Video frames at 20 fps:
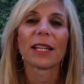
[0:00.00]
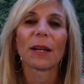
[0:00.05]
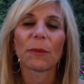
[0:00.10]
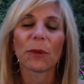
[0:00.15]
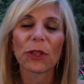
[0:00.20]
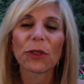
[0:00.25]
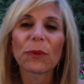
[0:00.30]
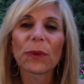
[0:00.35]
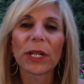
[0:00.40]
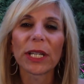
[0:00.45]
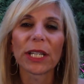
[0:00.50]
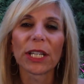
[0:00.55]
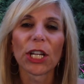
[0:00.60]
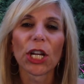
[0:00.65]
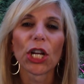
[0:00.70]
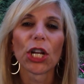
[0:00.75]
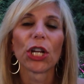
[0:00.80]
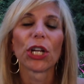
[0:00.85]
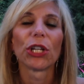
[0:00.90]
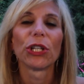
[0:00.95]
Number three,
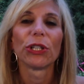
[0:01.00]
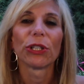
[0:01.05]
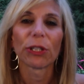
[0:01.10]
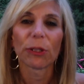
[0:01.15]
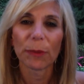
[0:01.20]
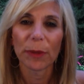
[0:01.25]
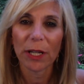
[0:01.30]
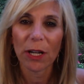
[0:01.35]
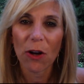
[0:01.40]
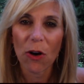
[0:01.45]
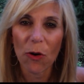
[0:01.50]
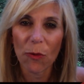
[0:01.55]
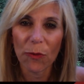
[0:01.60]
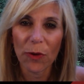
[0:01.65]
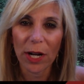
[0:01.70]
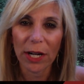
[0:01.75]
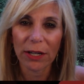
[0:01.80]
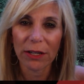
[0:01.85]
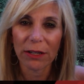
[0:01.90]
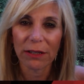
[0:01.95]
you'll be a
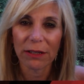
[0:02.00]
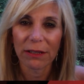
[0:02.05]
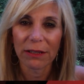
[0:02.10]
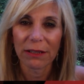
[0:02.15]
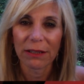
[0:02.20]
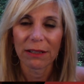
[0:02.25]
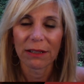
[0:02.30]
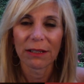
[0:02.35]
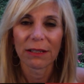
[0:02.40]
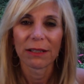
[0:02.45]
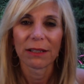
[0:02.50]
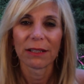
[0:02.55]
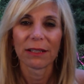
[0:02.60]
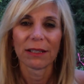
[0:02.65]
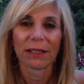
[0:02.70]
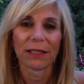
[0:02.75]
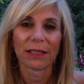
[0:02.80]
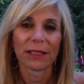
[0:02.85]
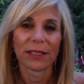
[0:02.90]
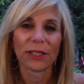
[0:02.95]
homewrecker.
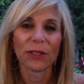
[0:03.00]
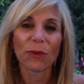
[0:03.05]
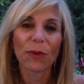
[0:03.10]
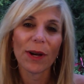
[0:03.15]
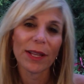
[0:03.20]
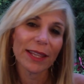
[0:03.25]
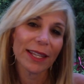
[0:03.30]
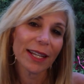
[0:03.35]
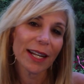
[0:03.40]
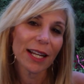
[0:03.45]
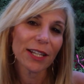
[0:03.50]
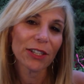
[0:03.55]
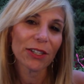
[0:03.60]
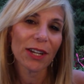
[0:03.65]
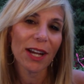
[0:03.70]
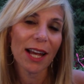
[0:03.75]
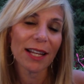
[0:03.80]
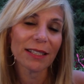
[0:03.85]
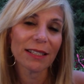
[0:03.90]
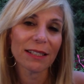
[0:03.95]
Do you want that on your
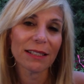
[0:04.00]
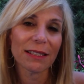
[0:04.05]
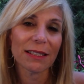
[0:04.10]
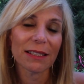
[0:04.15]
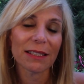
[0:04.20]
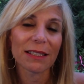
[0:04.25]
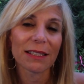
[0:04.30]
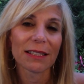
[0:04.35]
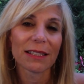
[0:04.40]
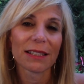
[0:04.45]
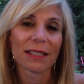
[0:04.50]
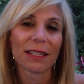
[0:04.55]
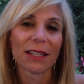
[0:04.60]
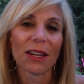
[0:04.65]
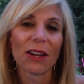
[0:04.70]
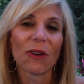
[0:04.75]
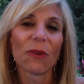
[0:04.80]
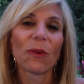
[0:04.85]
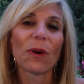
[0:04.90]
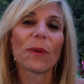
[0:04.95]
conscience?
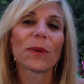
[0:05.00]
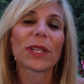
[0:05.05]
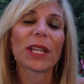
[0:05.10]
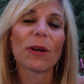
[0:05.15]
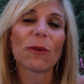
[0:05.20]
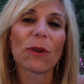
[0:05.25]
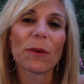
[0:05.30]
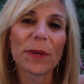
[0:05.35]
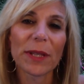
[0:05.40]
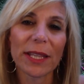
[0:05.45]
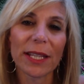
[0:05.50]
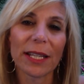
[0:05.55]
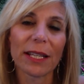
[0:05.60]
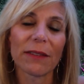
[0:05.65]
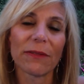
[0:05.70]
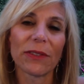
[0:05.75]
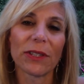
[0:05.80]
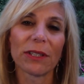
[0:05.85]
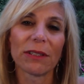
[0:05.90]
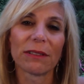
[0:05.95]
What will that woman think
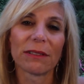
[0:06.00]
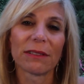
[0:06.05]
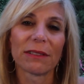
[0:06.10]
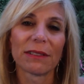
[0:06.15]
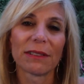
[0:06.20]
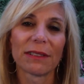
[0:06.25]
of you?